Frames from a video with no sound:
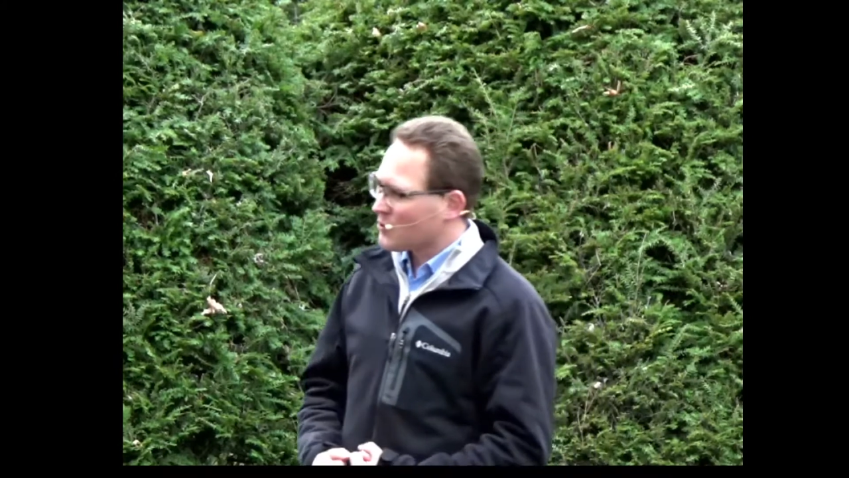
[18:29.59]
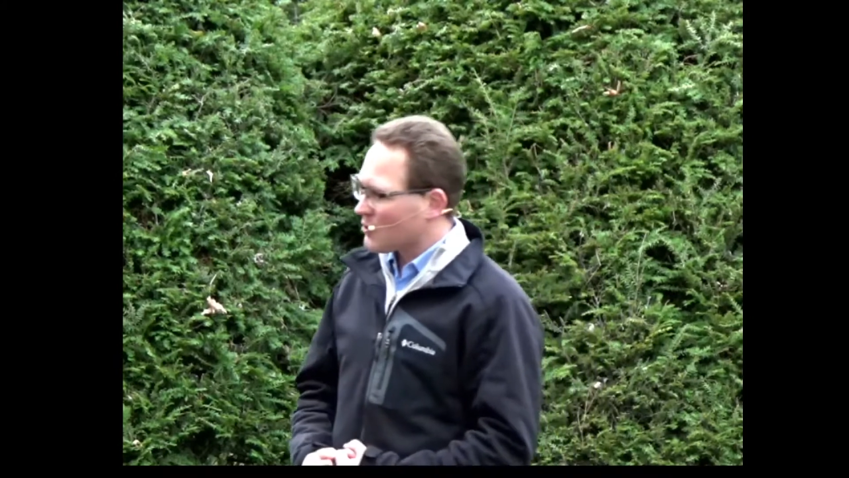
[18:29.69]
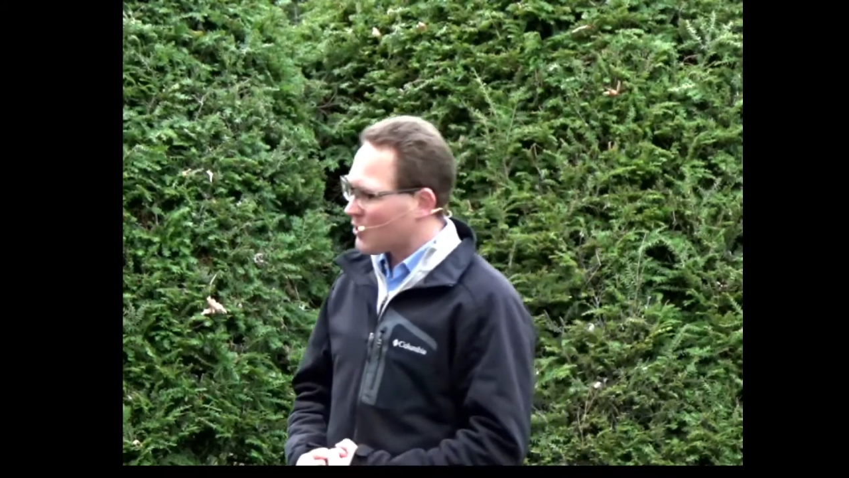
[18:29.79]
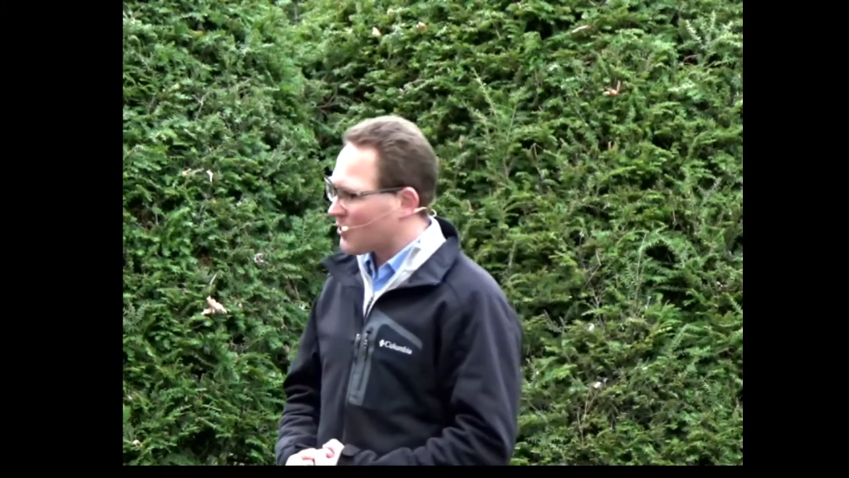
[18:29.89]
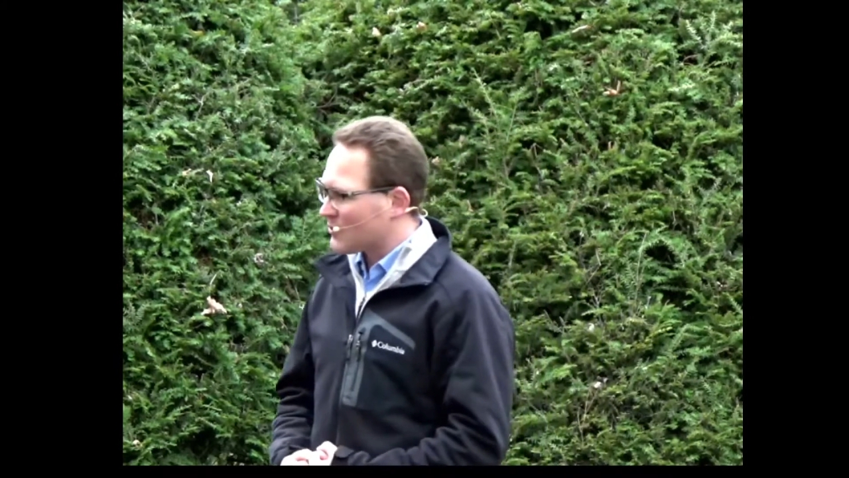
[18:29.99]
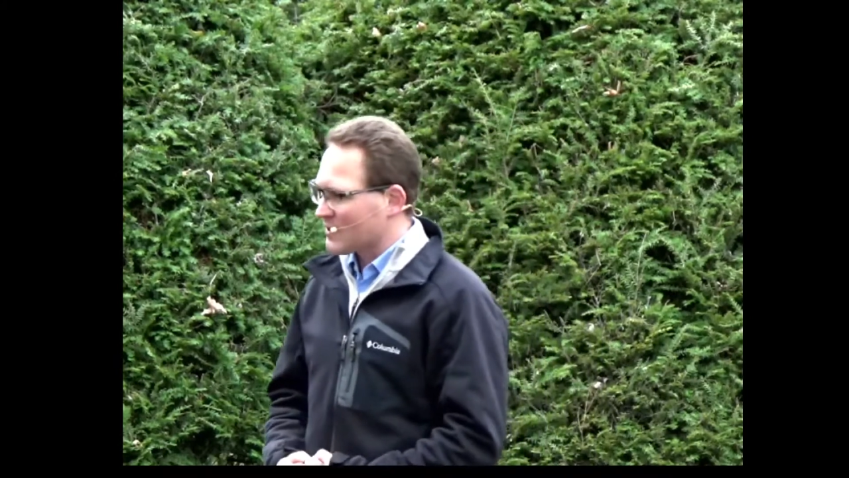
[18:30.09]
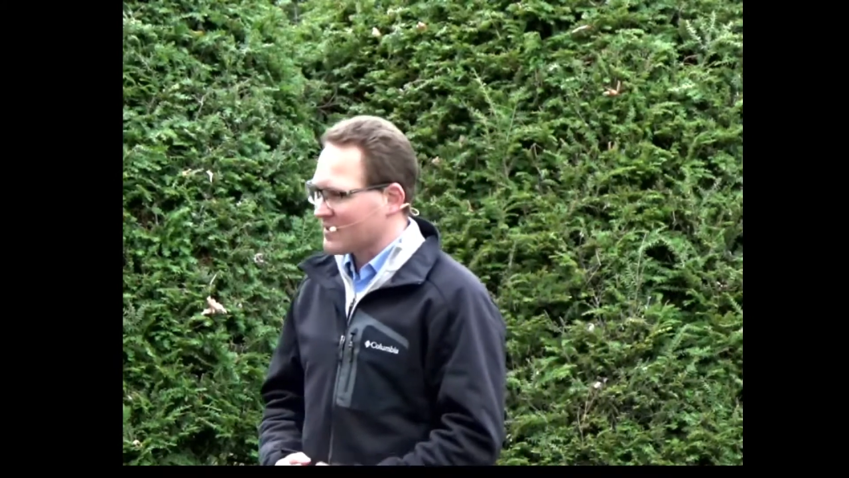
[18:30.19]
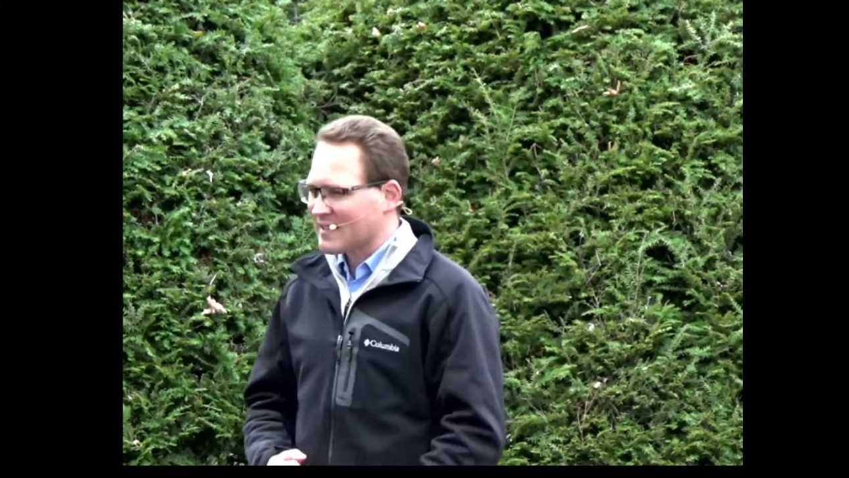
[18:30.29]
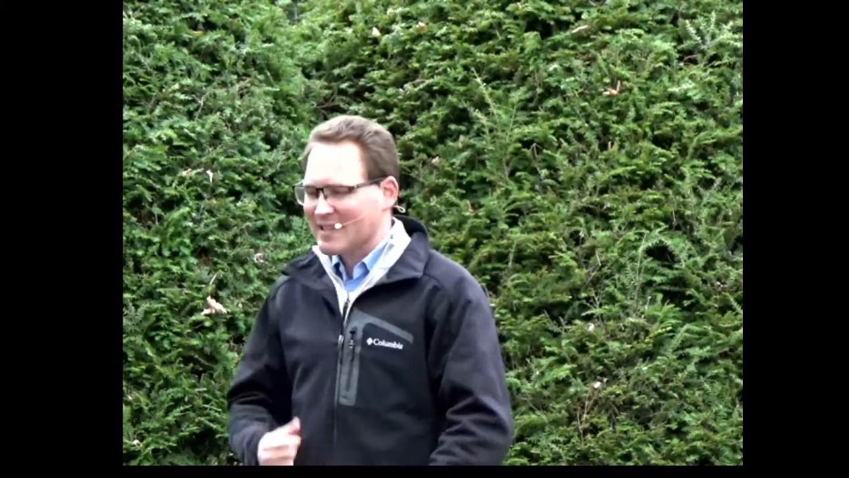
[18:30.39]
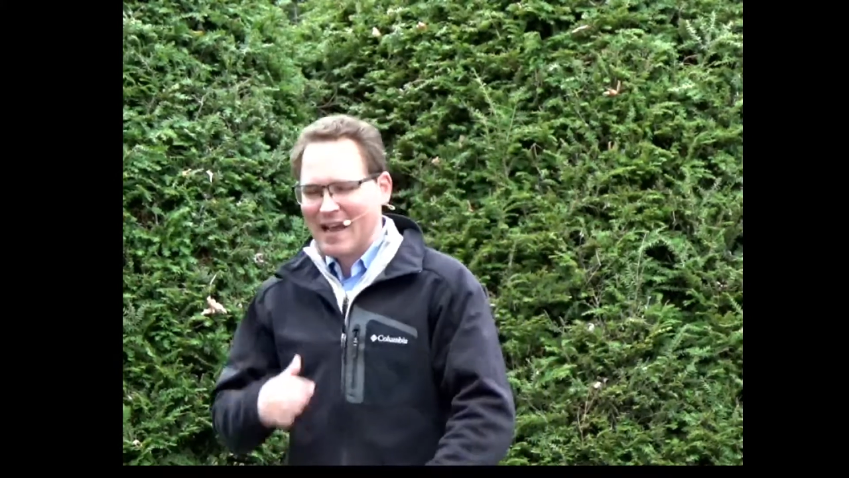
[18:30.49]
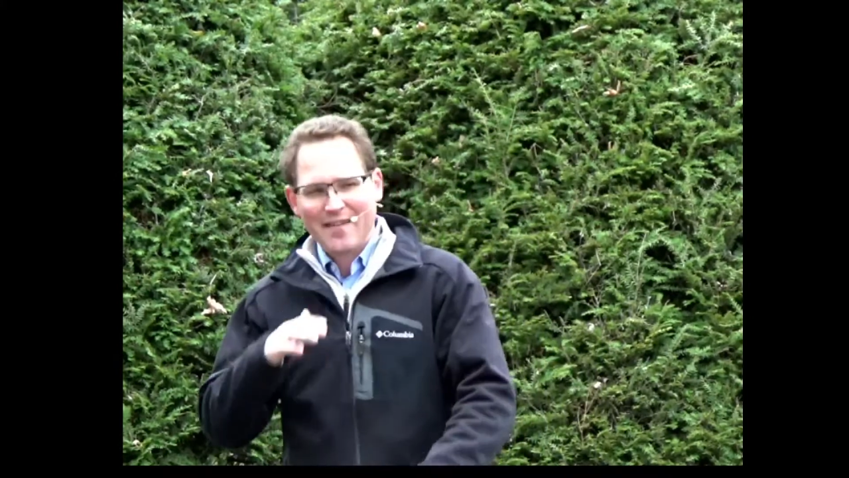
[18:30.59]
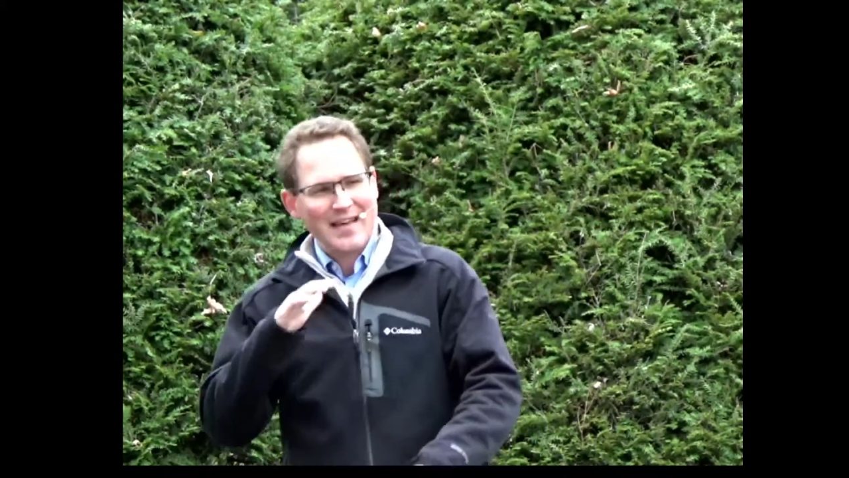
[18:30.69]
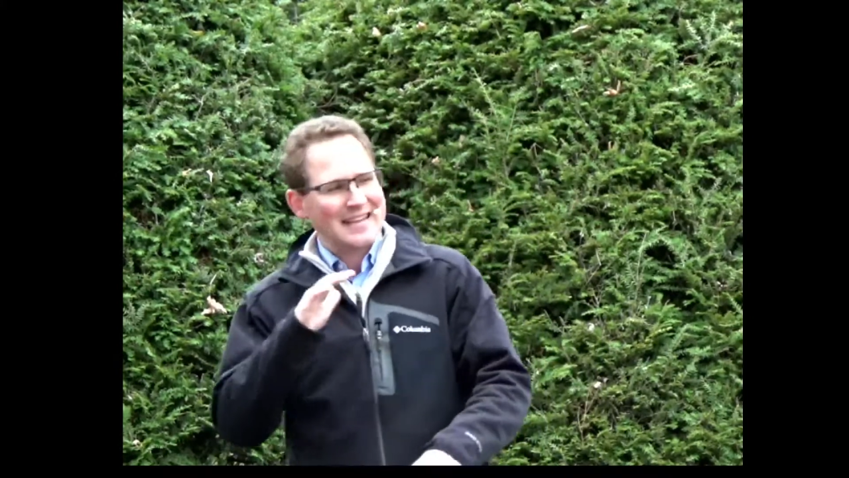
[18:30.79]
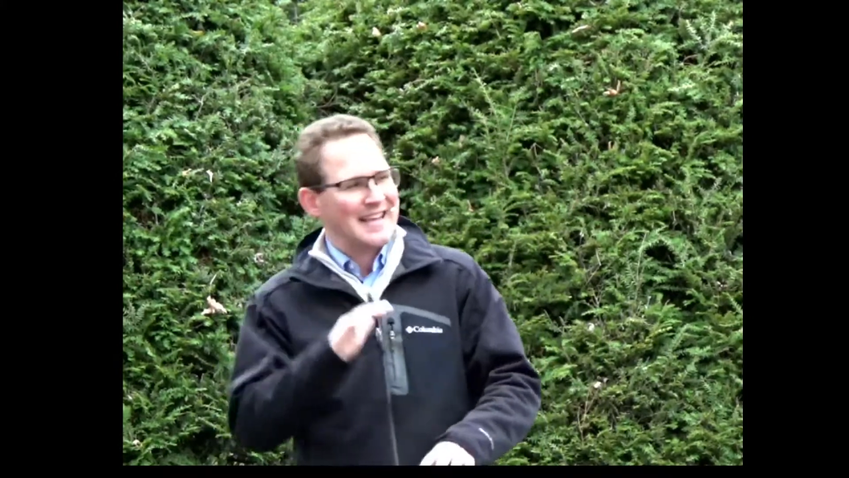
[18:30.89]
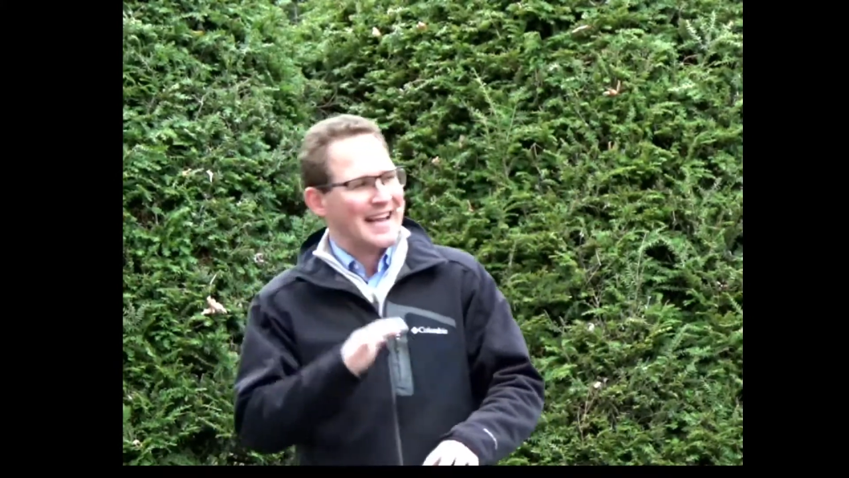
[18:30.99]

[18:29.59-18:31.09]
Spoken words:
clothes, unless I have that